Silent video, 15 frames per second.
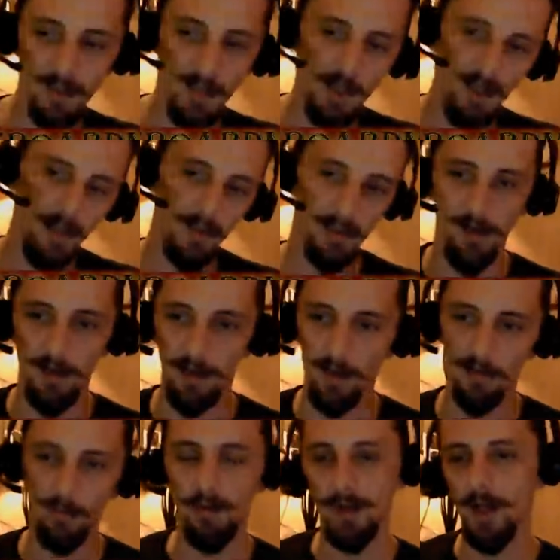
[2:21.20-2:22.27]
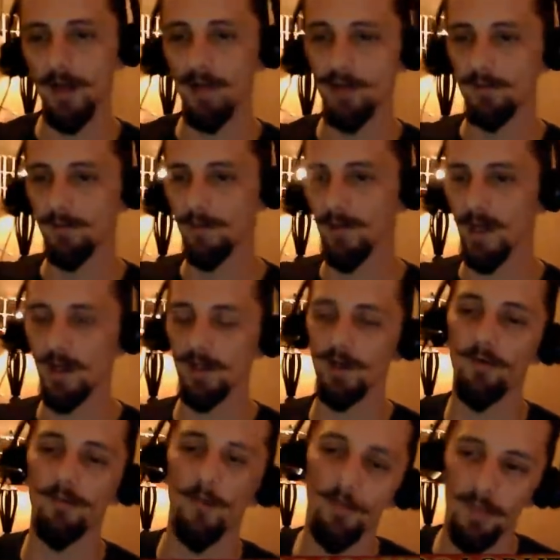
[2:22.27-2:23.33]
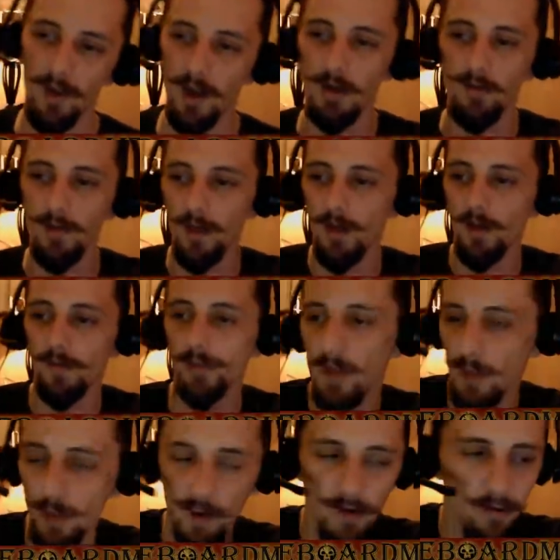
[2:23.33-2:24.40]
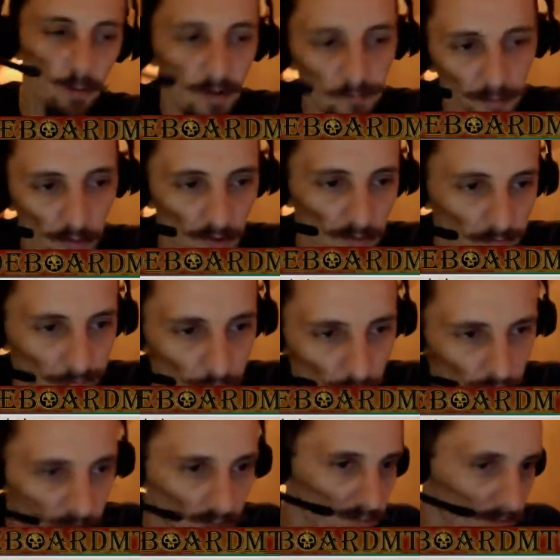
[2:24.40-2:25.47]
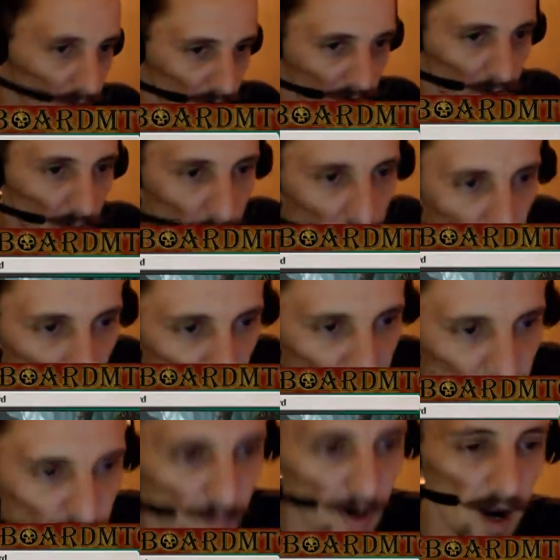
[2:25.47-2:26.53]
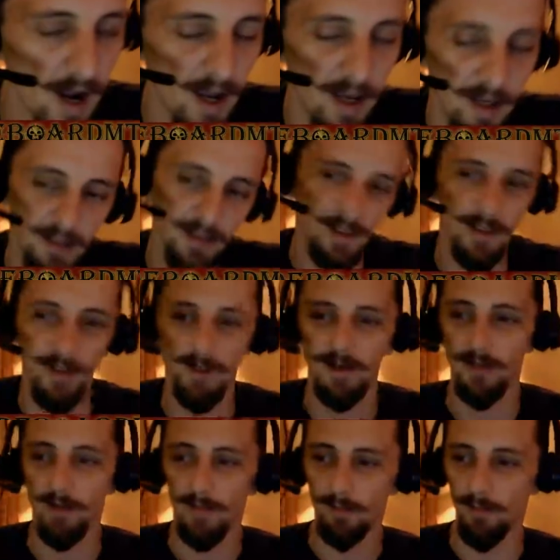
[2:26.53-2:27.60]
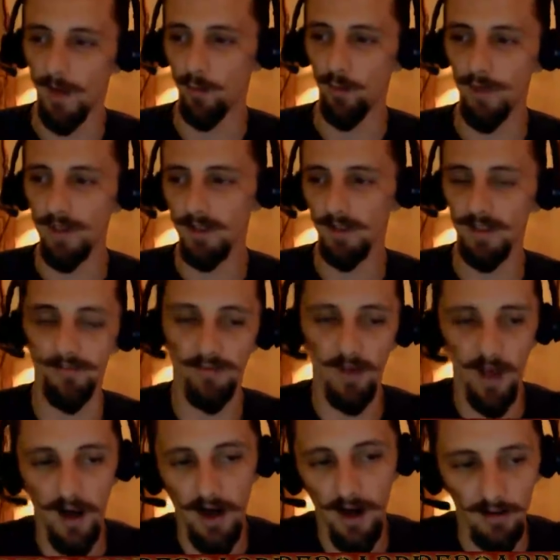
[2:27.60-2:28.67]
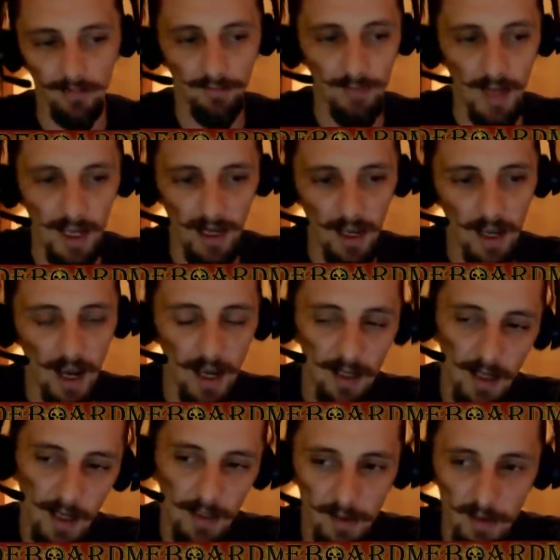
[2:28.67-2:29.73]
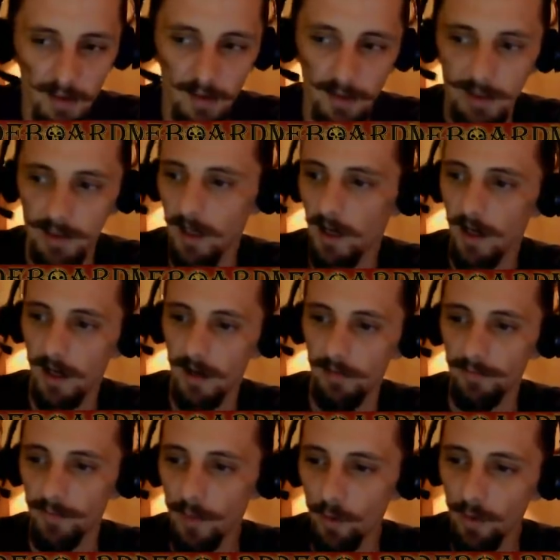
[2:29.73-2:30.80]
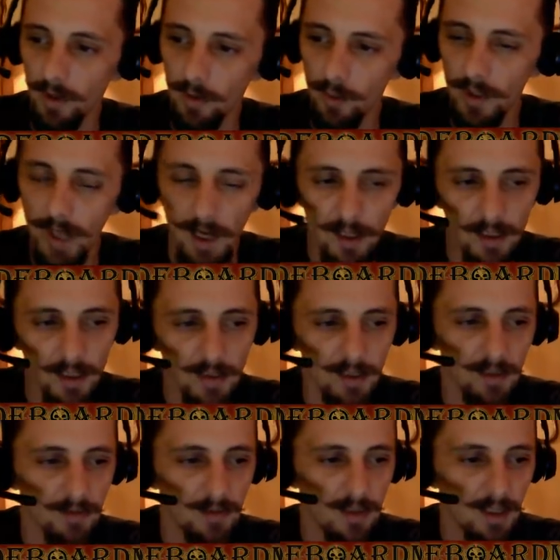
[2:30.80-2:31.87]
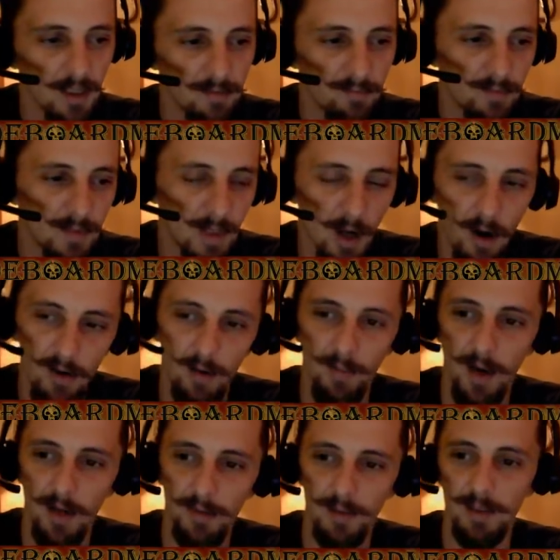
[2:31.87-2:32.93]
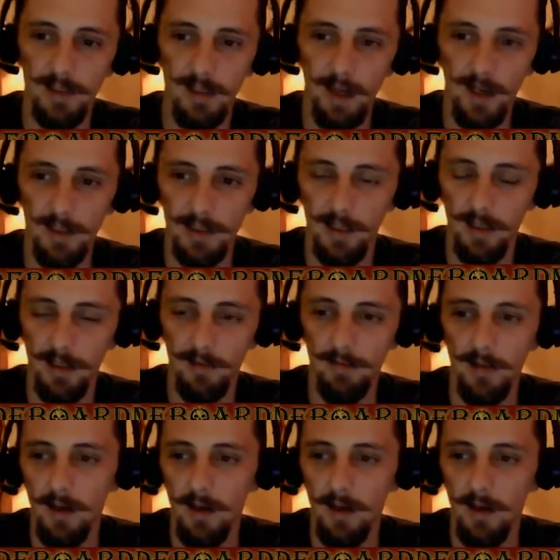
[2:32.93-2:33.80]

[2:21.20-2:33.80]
and we'll kind of go from there. Thank you, everyone, for coming out to my weekly vlog. Man, I like these. We kind of get to talk about these decks. And